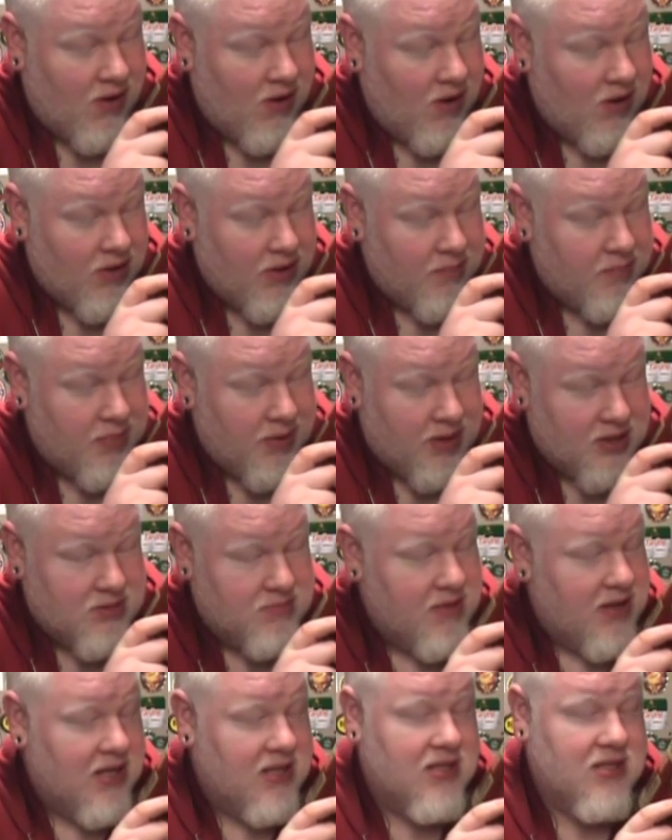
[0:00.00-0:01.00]
all the buzz
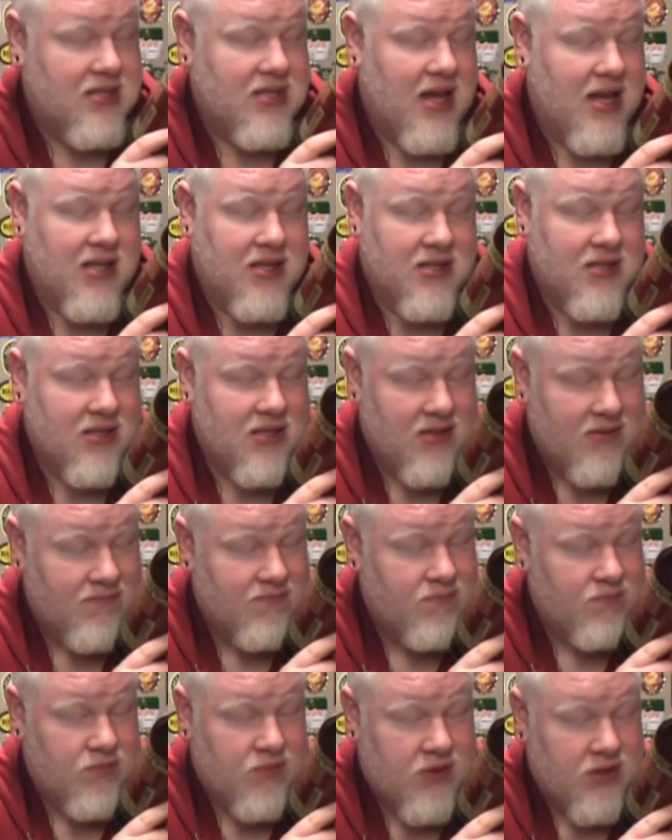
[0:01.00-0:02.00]
made sense.
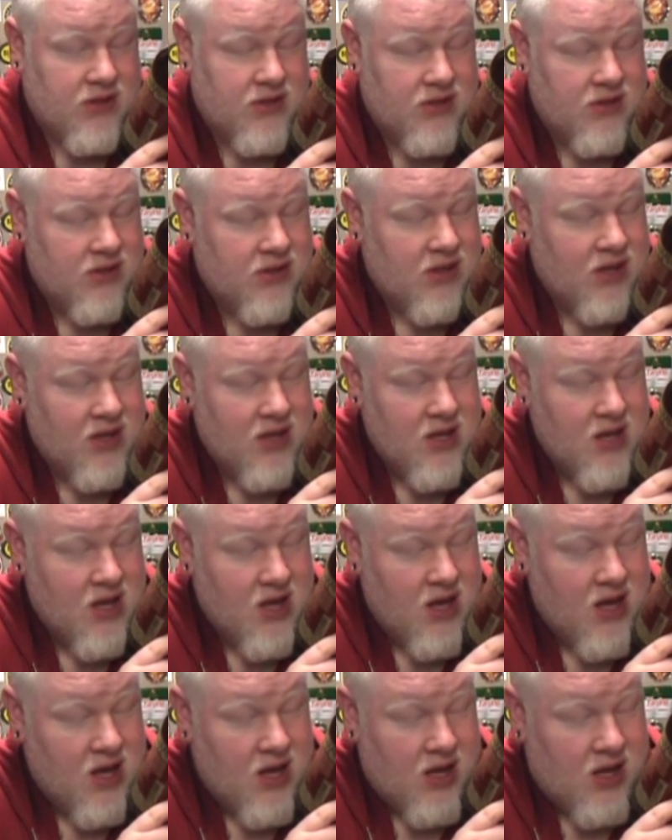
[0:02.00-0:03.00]

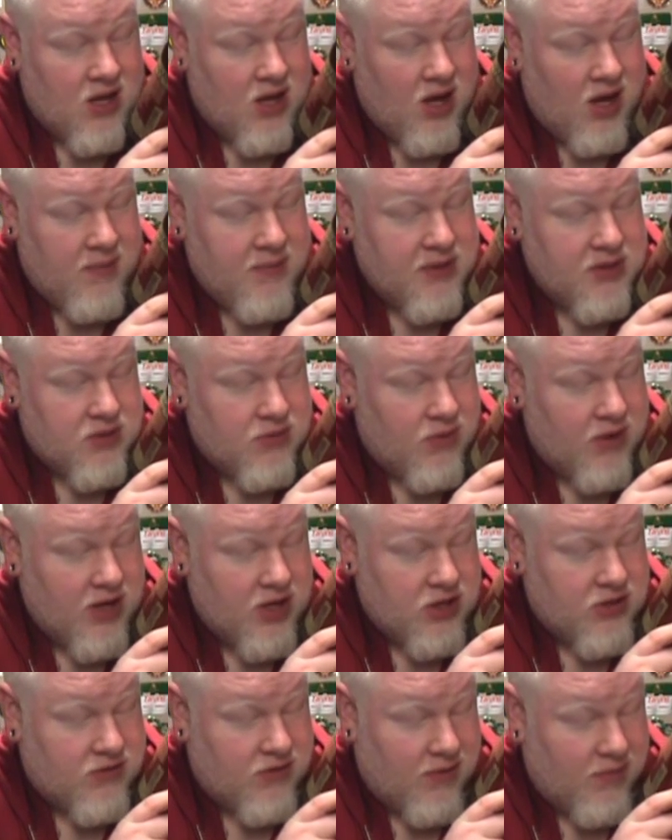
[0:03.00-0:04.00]
Comments
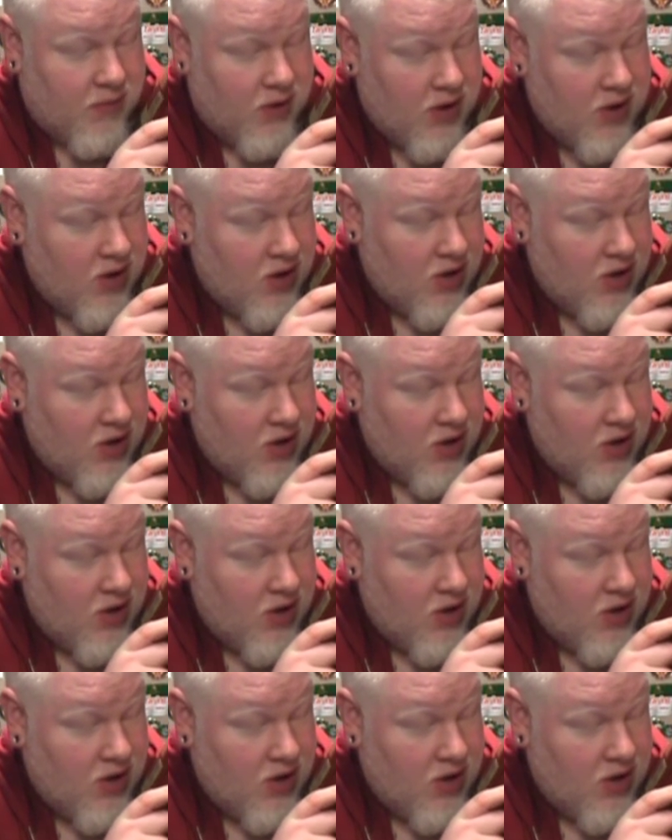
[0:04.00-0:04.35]
ranged from,